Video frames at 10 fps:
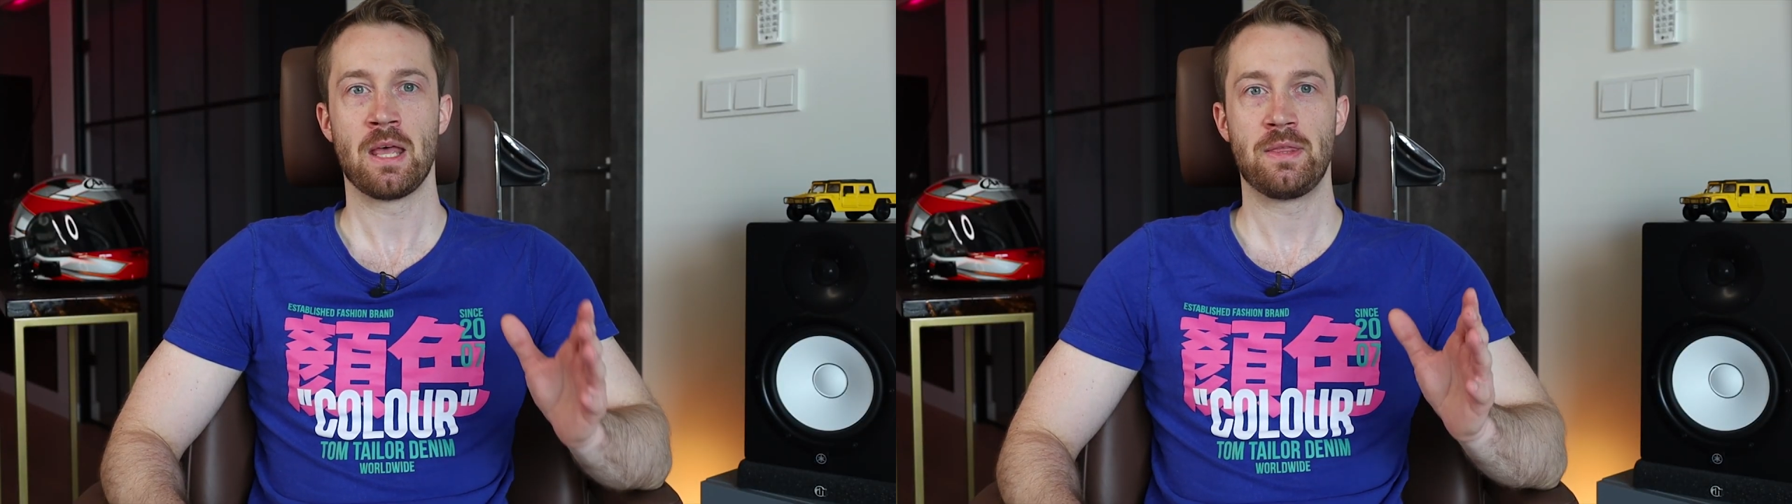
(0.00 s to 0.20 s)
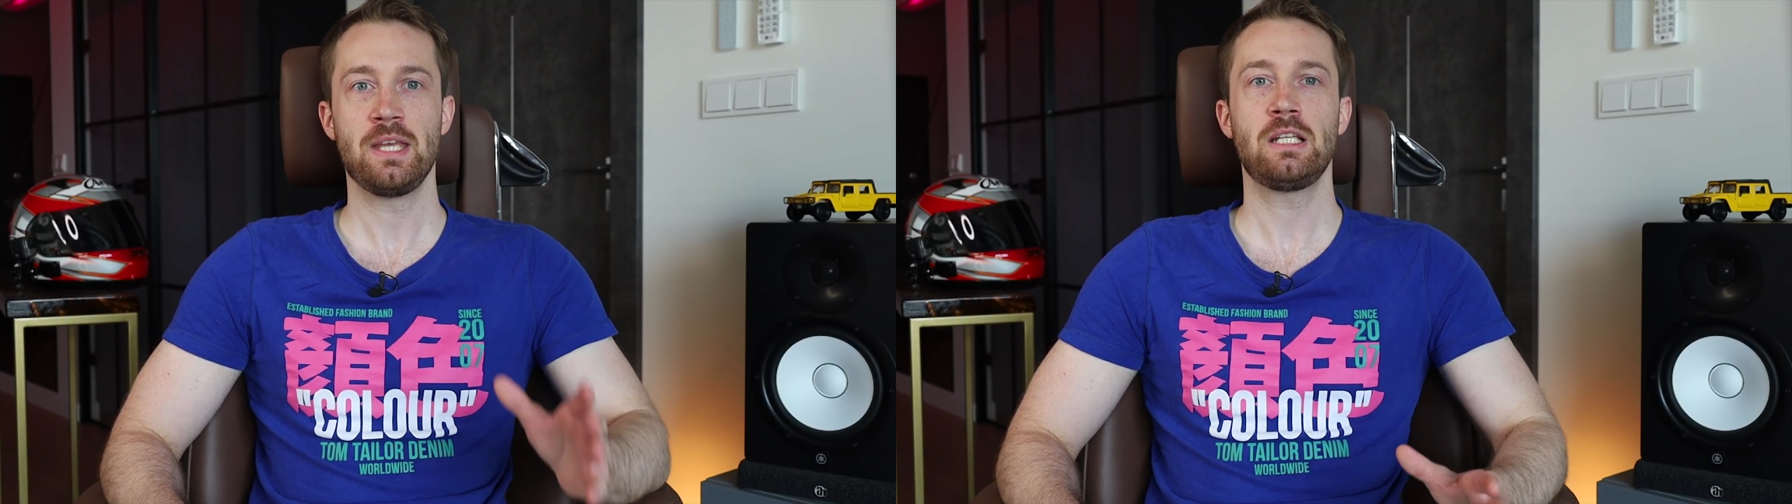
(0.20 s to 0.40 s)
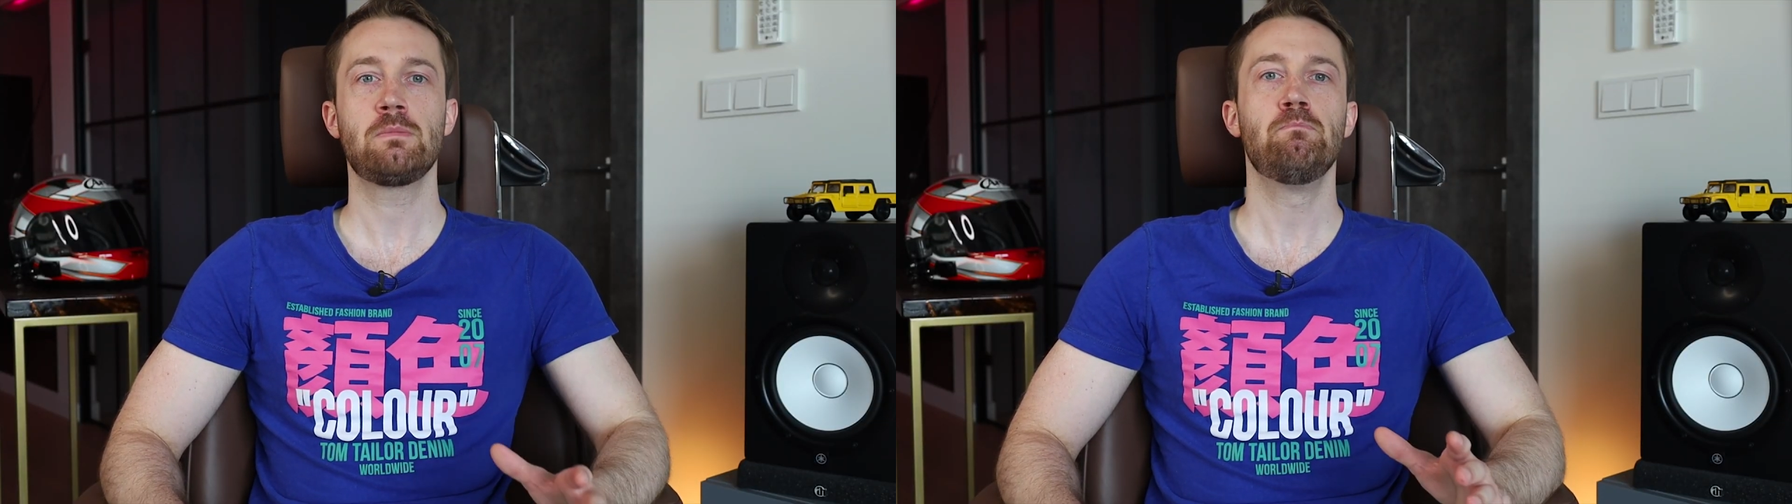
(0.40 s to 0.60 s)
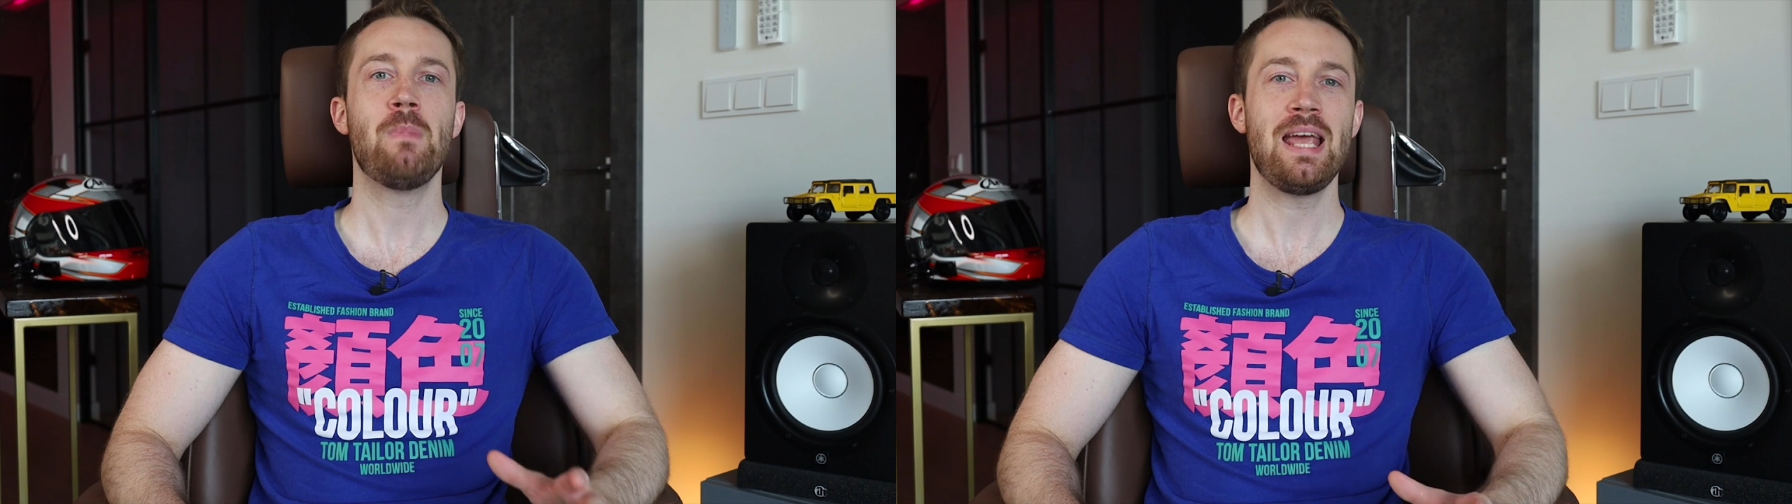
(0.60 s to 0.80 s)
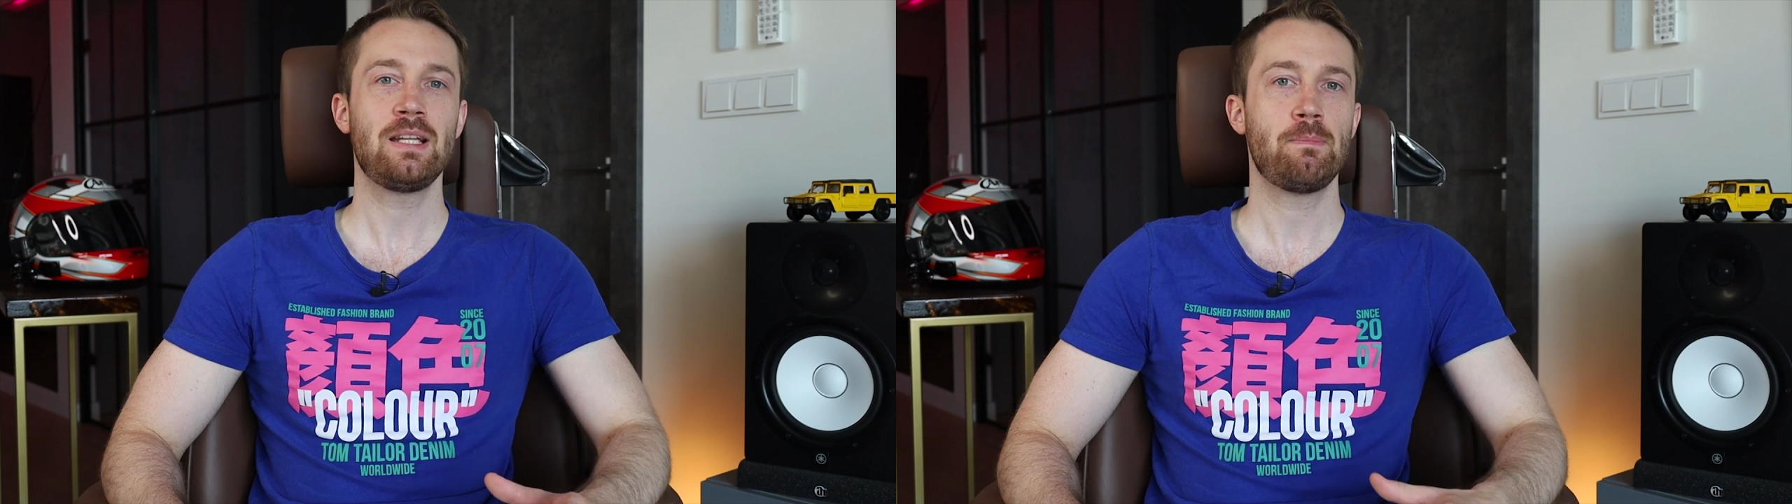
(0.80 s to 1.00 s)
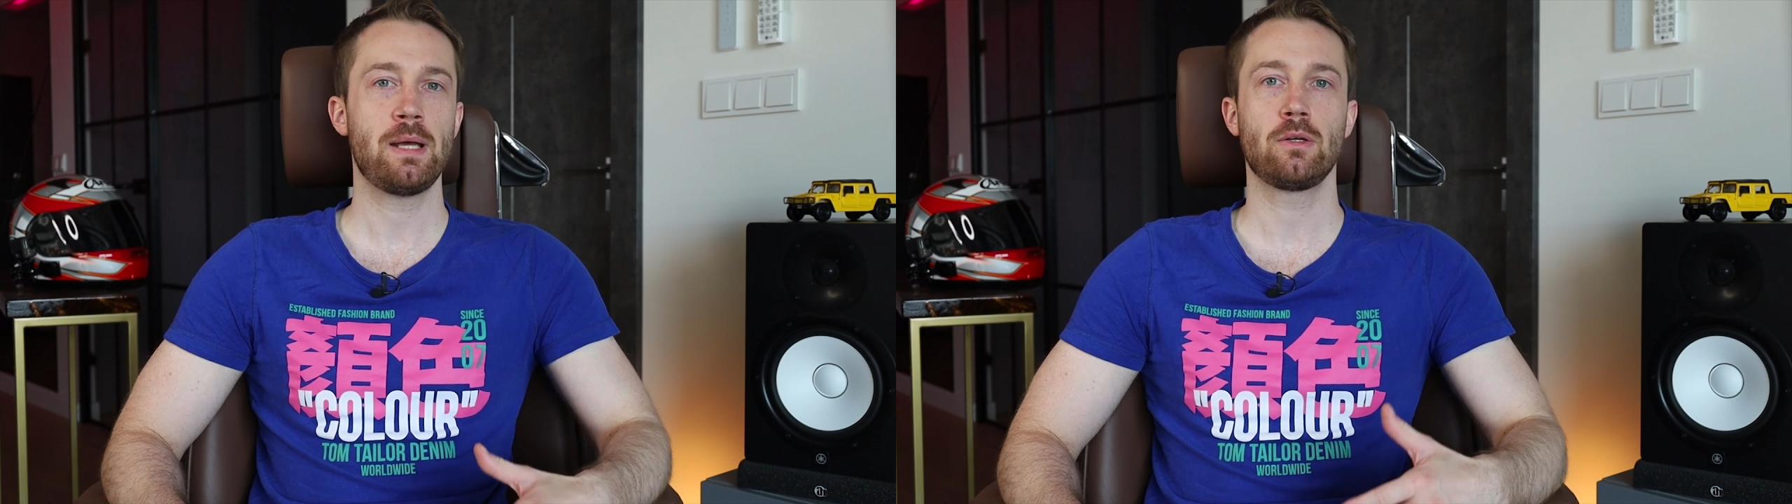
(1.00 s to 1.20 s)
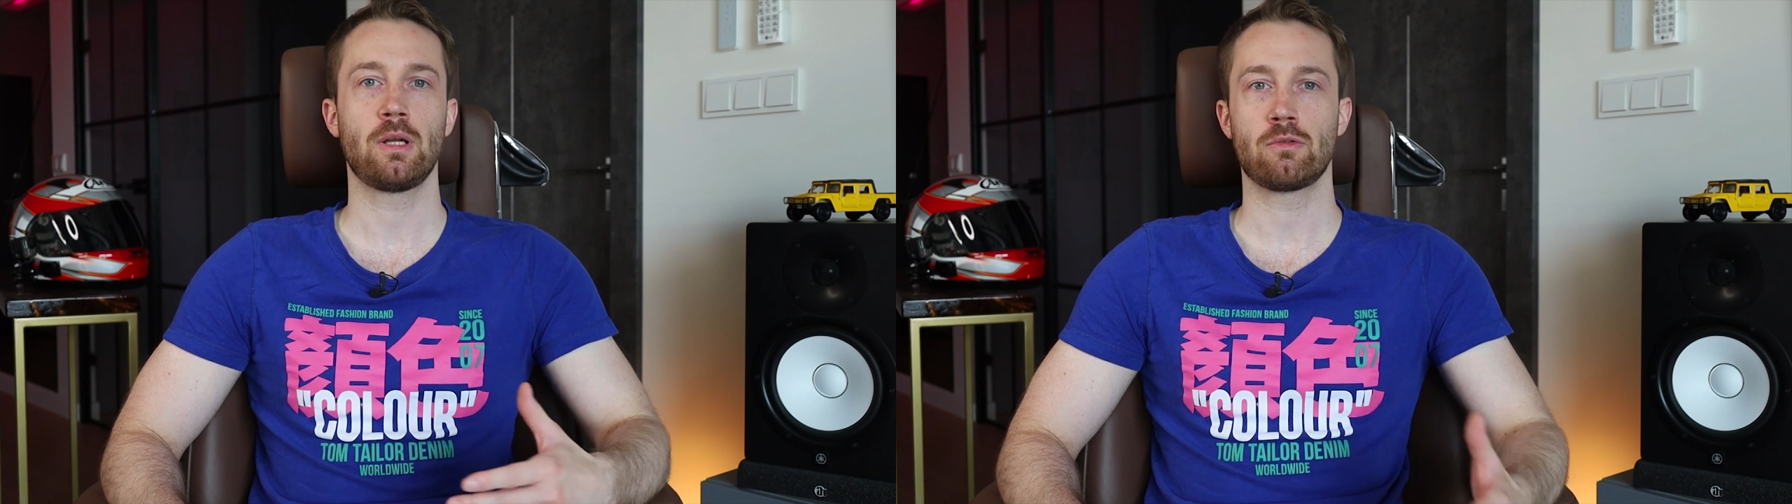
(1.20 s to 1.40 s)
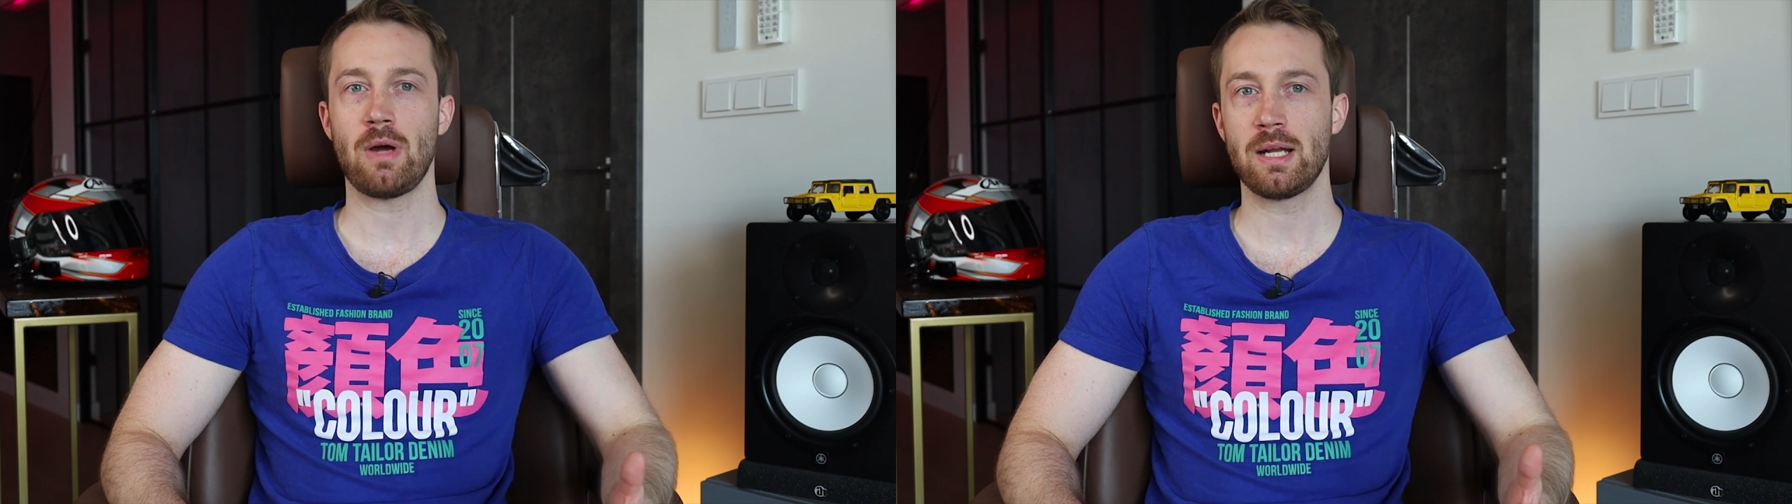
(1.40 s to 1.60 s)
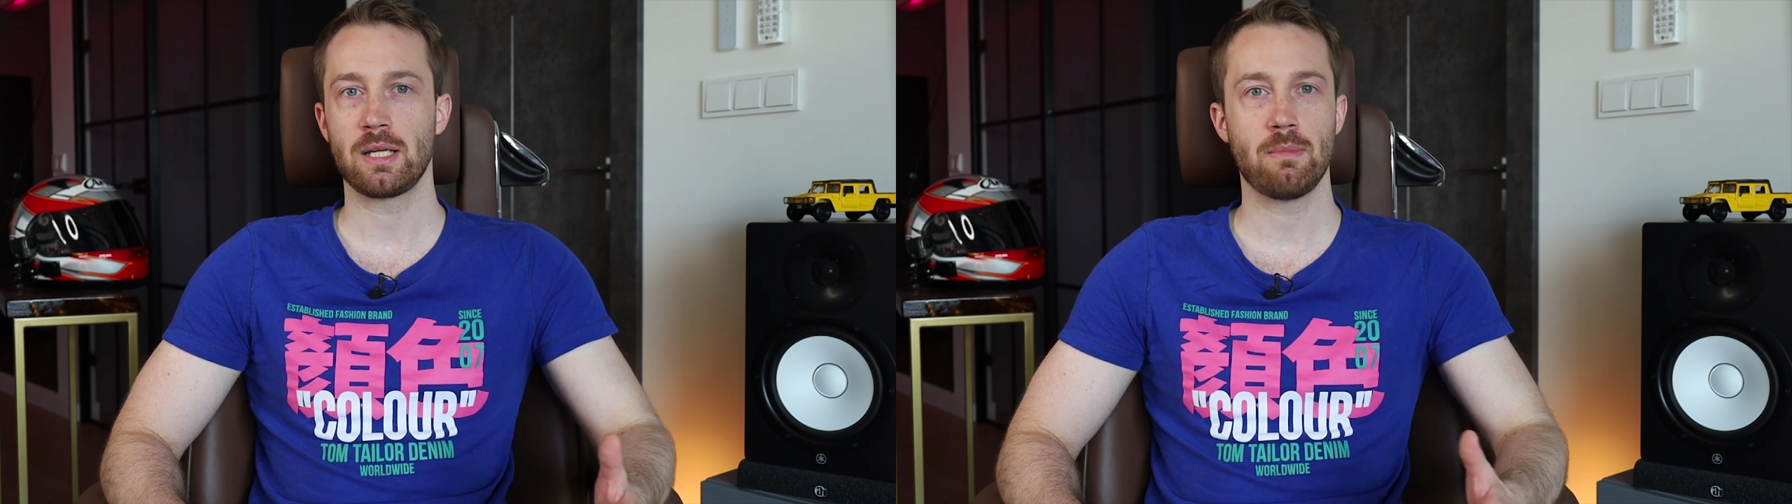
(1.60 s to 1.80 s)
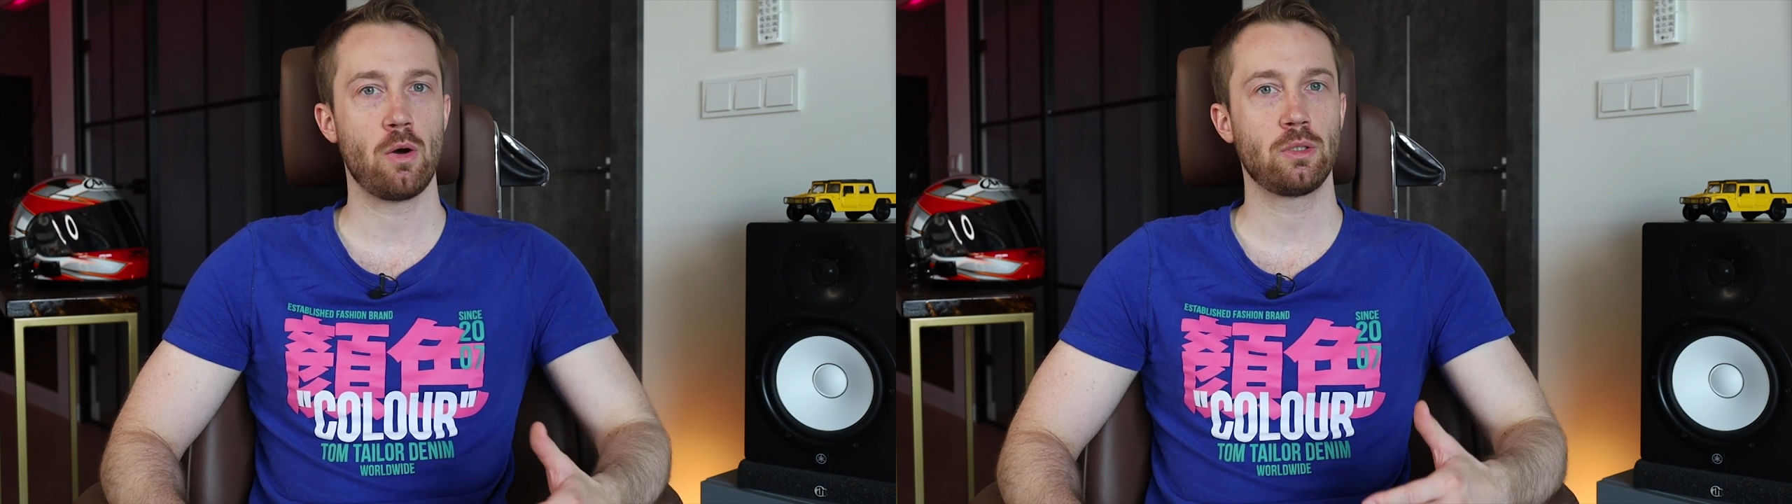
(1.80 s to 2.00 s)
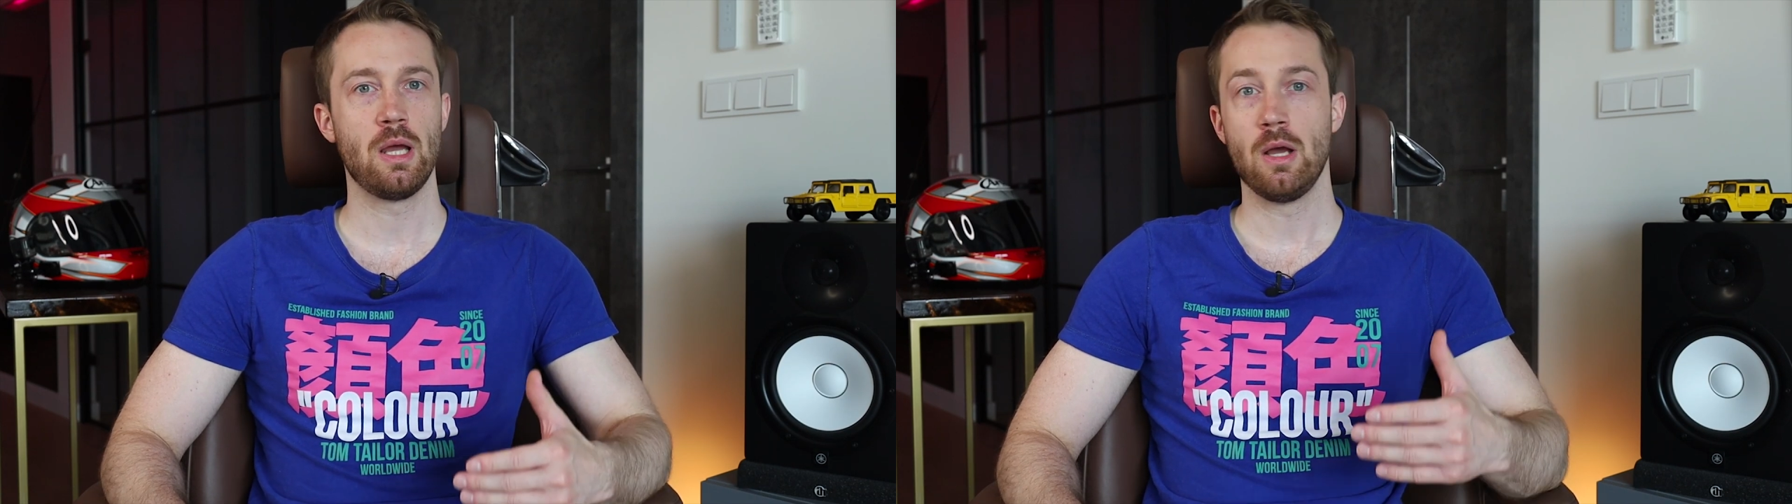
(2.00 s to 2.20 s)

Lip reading: This may depend on a riding mode